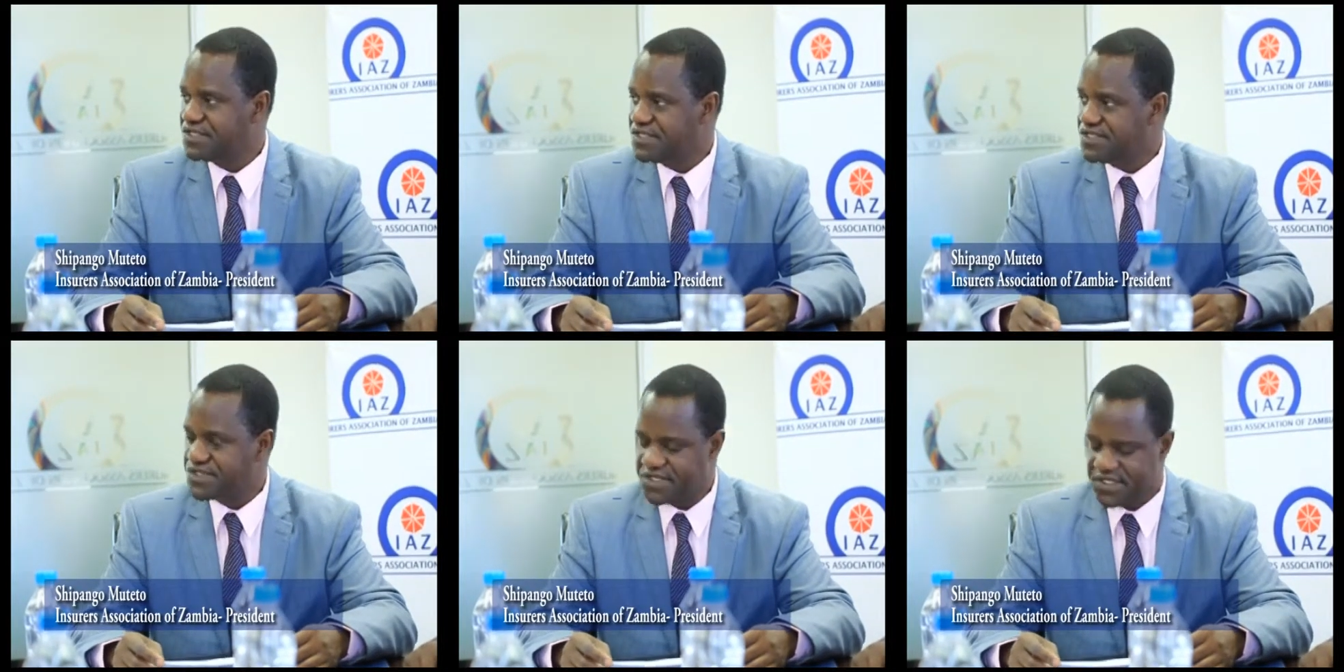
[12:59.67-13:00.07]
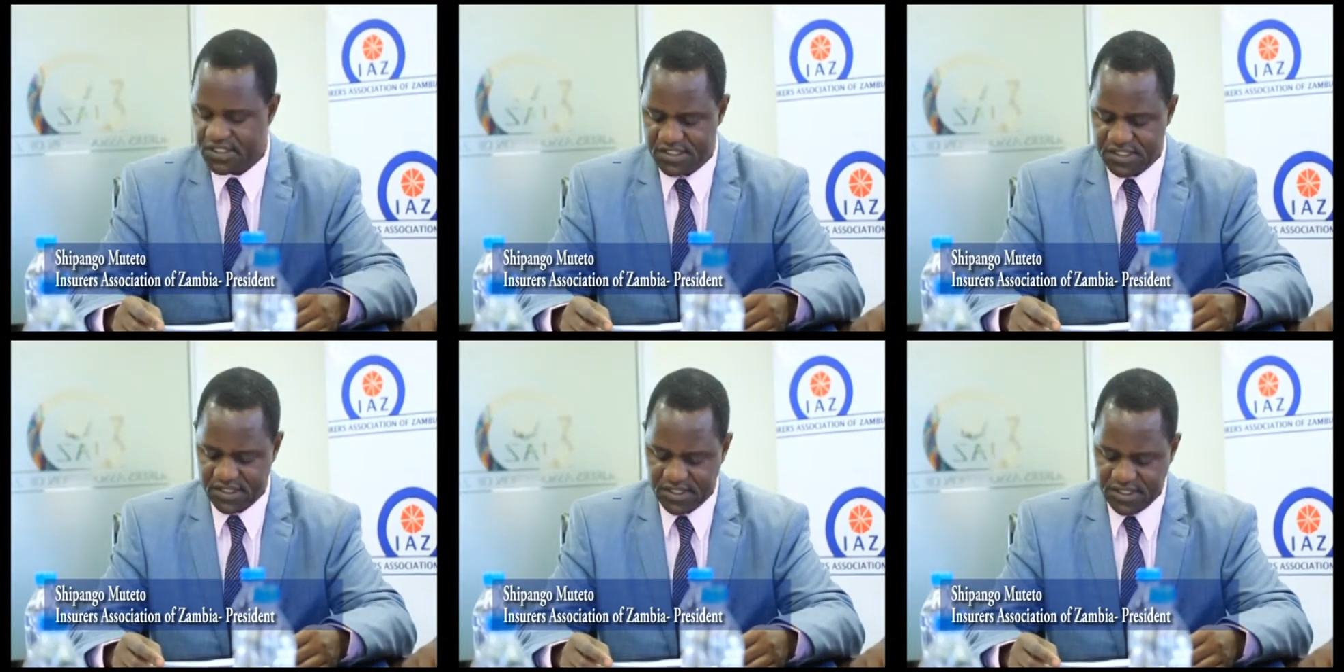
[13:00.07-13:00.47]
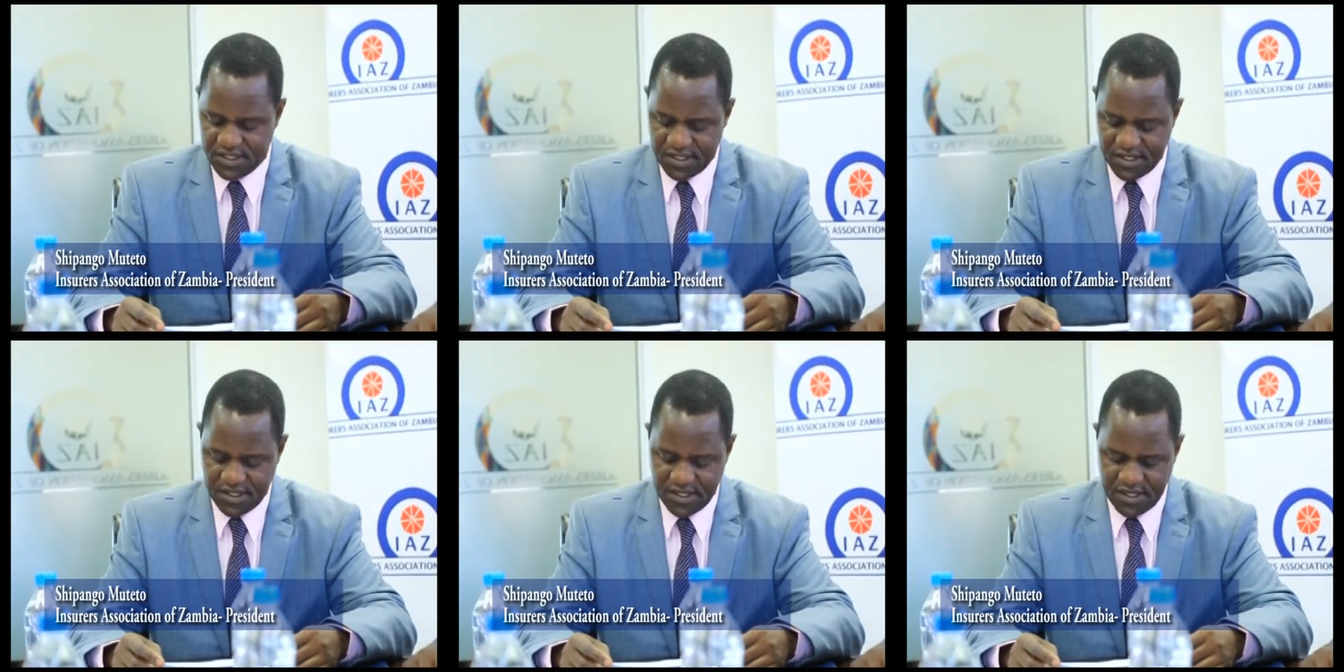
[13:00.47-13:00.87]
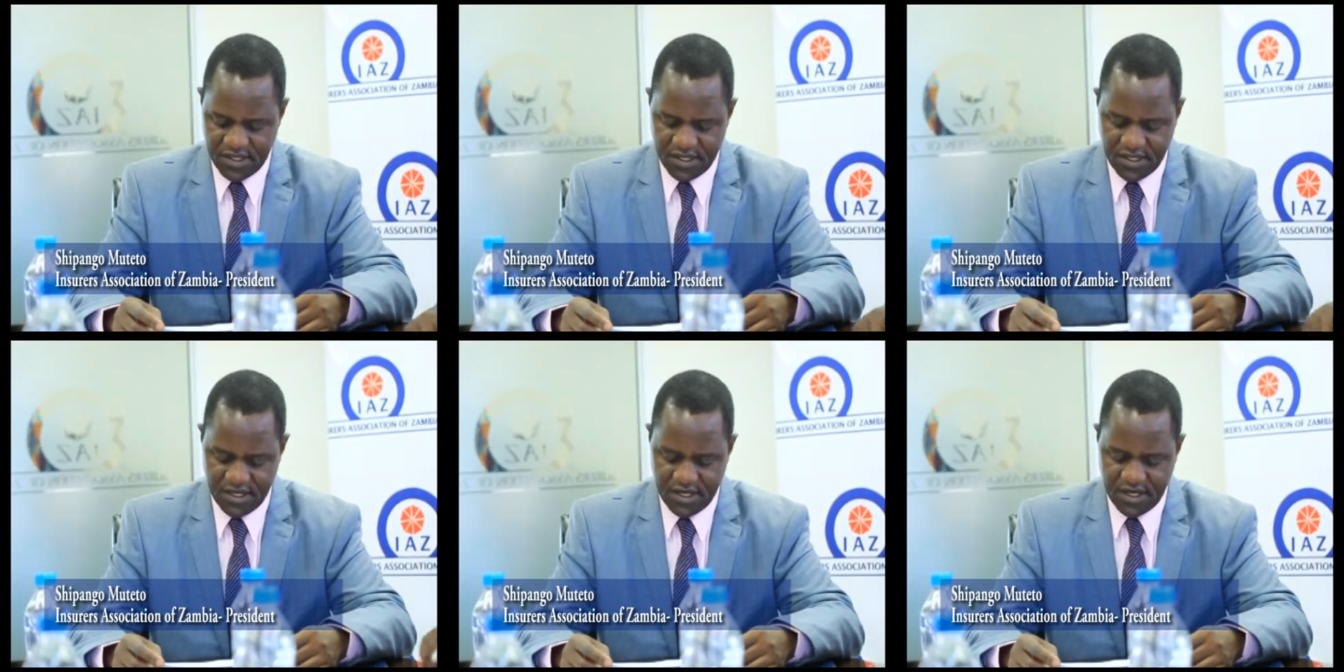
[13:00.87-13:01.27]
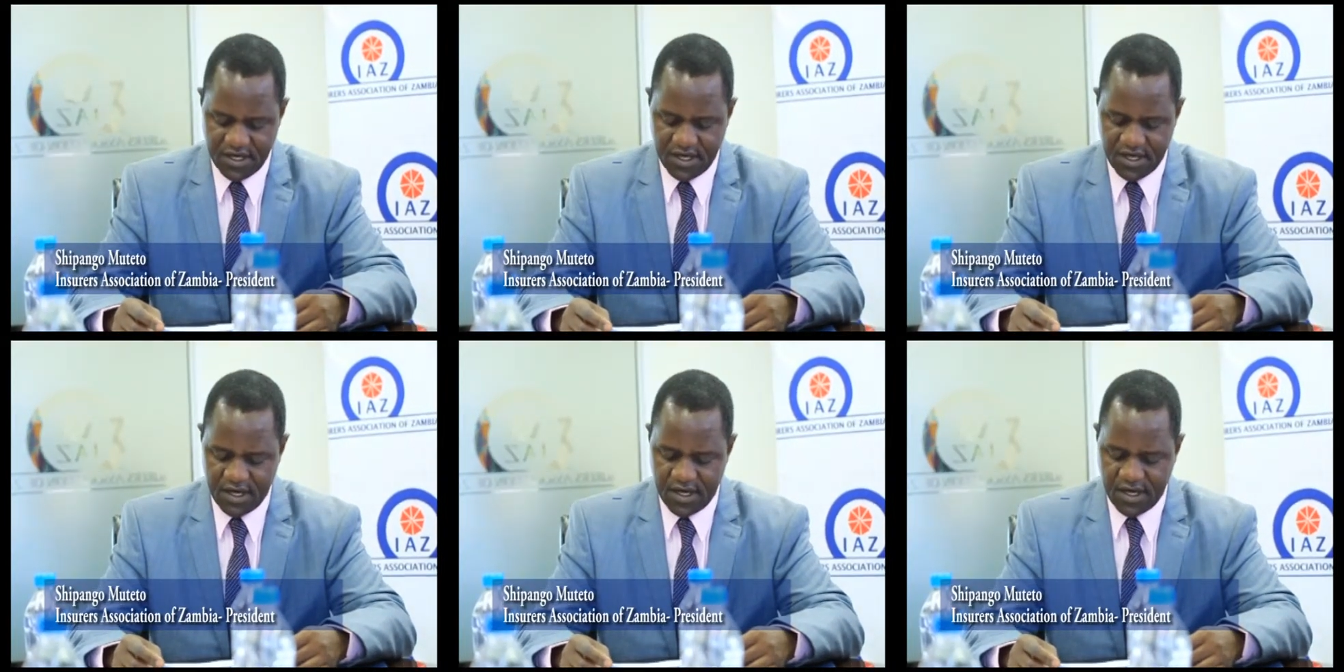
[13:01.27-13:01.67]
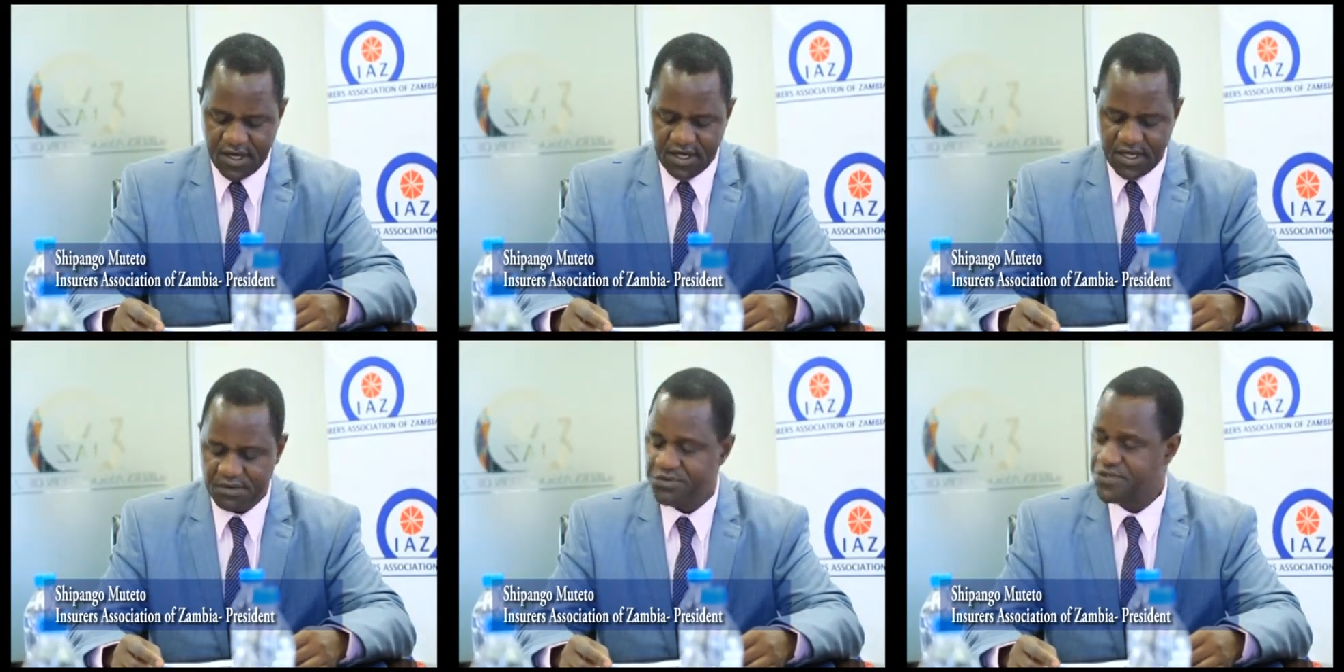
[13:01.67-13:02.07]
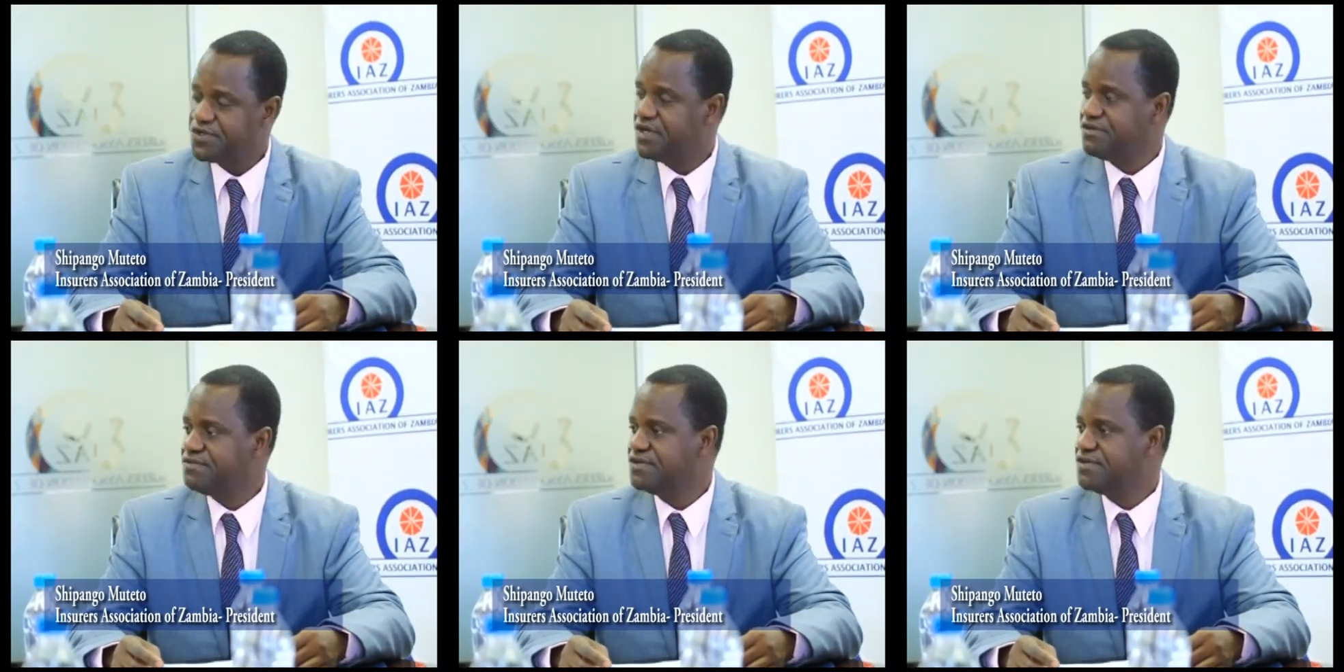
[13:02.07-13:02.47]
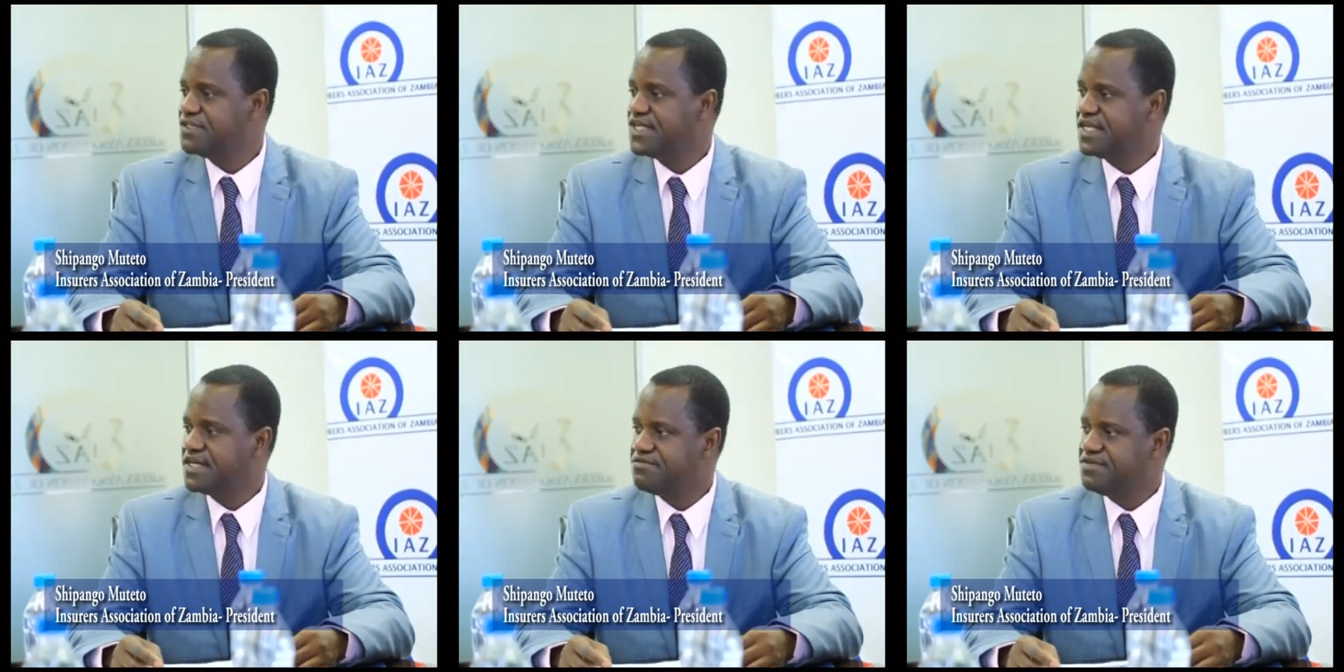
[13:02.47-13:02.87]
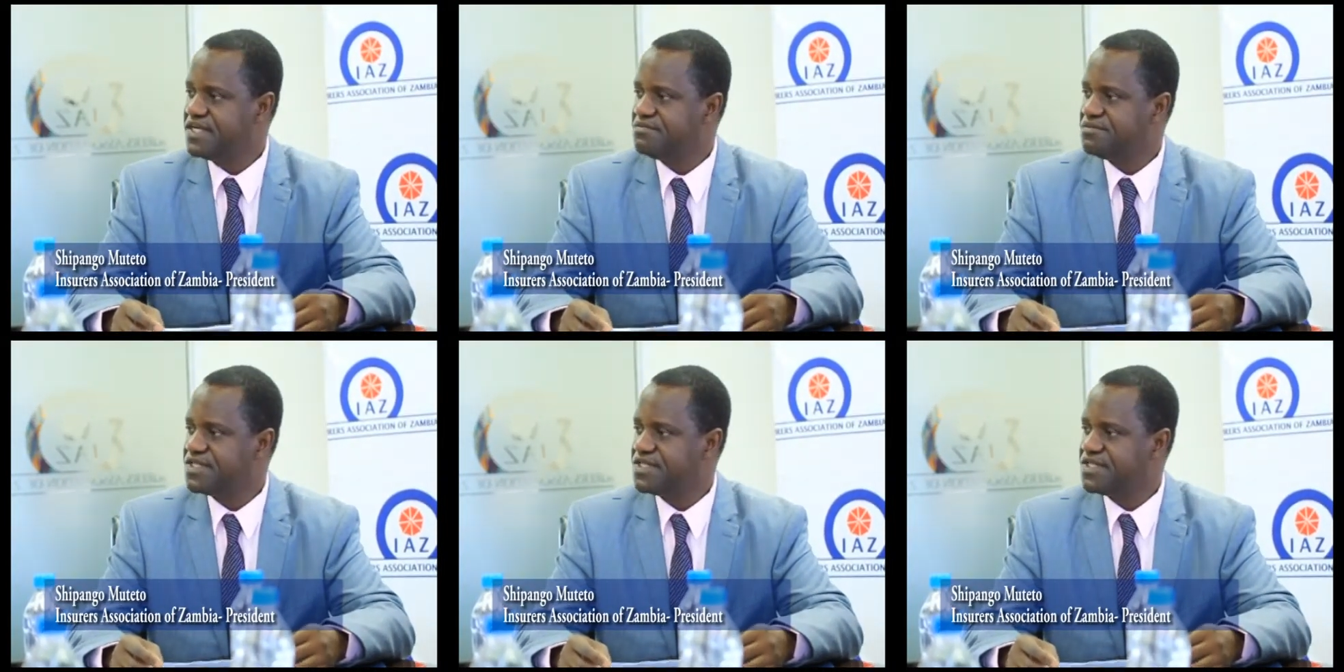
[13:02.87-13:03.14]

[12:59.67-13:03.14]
insurance. And I'm sure for those that have done